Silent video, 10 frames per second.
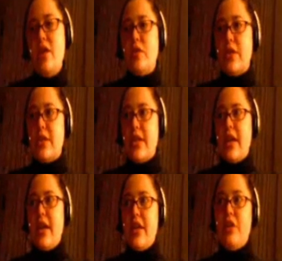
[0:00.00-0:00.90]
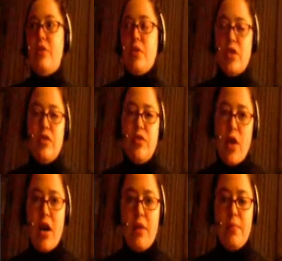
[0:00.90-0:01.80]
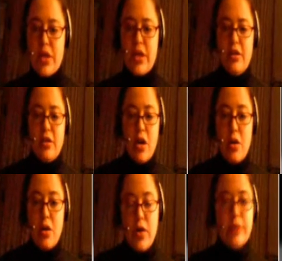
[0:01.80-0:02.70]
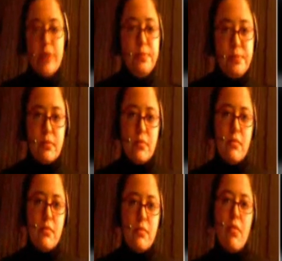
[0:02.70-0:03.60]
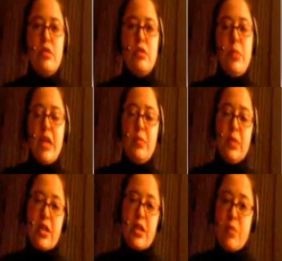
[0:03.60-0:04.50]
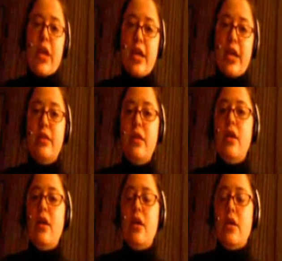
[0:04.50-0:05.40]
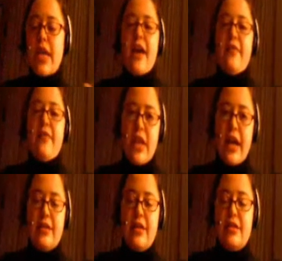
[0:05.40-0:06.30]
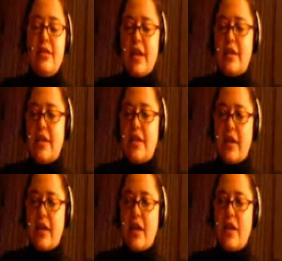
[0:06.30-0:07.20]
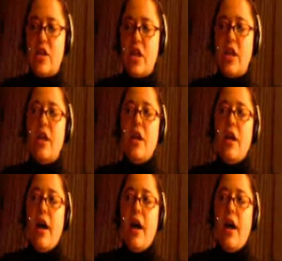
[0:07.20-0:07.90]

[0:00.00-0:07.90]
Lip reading: So it's, I think, crucial for our particular cohort to be able to communicate, to have access to that technology.